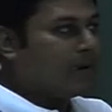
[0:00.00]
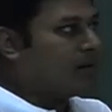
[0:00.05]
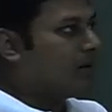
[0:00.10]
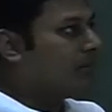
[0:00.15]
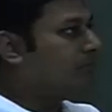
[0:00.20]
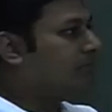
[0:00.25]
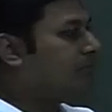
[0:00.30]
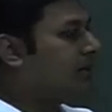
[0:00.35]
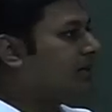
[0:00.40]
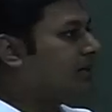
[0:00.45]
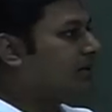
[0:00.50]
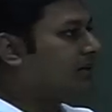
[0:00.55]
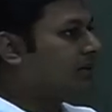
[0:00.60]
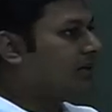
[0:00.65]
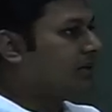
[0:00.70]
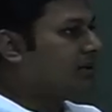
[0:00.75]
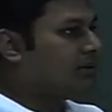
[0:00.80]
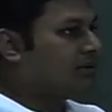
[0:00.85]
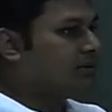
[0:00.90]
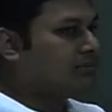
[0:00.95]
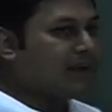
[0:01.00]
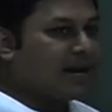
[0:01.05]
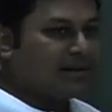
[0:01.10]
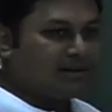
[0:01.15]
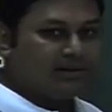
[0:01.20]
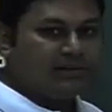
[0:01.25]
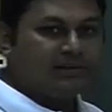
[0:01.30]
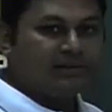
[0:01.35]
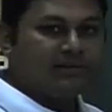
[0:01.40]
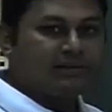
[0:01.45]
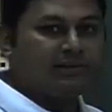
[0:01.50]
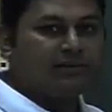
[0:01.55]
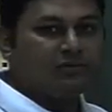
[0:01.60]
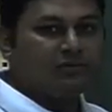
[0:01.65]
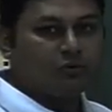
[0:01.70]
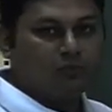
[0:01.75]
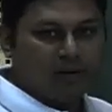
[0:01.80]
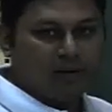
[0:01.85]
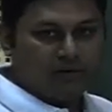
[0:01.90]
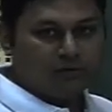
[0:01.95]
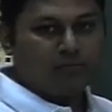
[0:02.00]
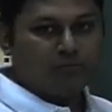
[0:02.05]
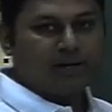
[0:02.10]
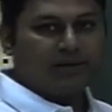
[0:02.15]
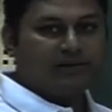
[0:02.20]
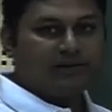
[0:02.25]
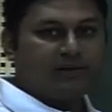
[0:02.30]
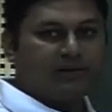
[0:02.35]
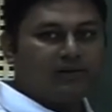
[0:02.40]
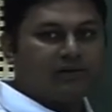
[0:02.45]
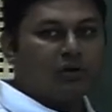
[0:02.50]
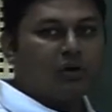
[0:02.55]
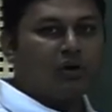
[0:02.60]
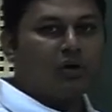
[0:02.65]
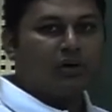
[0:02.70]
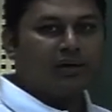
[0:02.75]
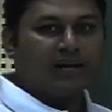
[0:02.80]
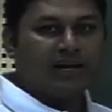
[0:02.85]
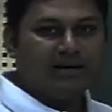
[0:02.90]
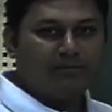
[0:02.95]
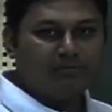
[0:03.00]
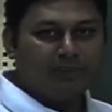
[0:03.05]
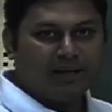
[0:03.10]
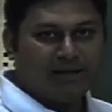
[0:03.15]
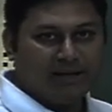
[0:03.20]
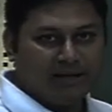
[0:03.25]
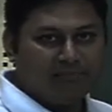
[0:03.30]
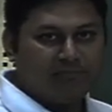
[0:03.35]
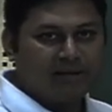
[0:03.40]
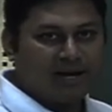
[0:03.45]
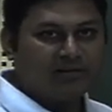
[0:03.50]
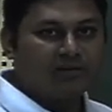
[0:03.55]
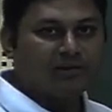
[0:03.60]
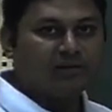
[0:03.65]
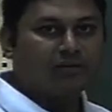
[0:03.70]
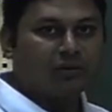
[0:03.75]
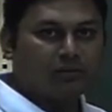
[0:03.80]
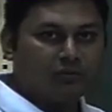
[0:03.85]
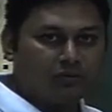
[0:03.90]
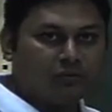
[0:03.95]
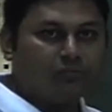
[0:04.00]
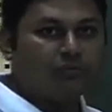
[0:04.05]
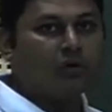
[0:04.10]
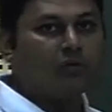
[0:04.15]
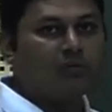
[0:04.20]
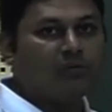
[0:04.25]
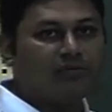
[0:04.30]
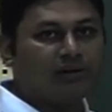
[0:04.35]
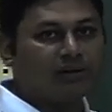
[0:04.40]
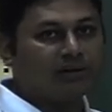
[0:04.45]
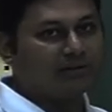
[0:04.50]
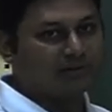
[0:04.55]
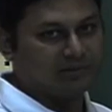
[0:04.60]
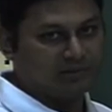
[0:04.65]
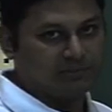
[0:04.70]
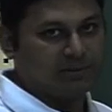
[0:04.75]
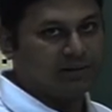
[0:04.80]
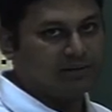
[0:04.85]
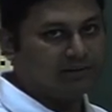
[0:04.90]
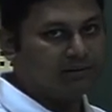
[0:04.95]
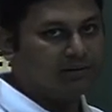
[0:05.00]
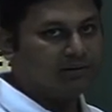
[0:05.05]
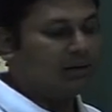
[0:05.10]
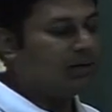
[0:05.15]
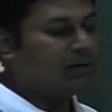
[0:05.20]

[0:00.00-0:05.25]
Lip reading: but the matrix 2 by 2 matrix or n by n matrix also form a vector space,